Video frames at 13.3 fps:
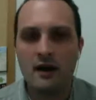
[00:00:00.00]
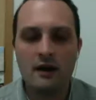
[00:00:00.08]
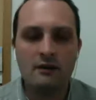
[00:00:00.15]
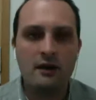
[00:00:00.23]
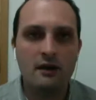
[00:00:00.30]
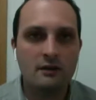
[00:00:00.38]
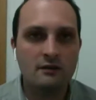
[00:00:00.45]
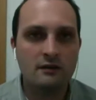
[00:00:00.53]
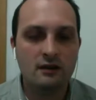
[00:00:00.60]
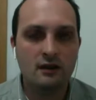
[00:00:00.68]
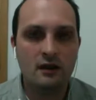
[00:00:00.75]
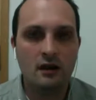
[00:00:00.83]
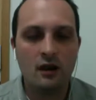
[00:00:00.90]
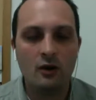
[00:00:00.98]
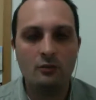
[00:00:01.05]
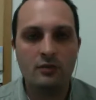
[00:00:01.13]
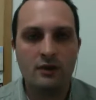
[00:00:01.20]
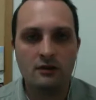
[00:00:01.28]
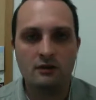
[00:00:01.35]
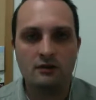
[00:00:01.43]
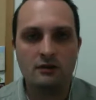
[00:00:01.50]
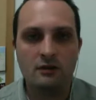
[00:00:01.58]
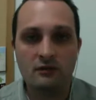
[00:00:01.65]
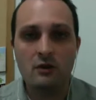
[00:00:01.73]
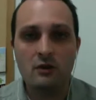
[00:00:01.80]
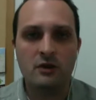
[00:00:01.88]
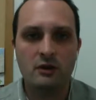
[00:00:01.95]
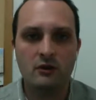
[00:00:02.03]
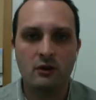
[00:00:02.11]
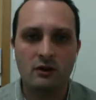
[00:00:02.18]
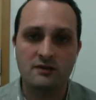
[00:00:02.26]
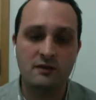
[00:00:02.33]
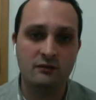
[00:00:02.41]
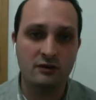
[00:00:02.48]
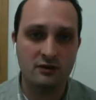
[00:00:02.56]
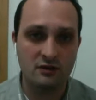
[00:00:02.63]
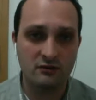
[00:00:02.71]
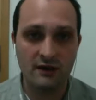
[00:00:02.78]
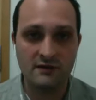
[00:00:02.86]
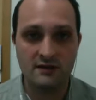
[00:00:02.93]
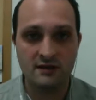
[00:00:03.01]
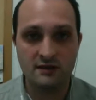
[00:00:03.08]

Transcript: can it help in development across different devices?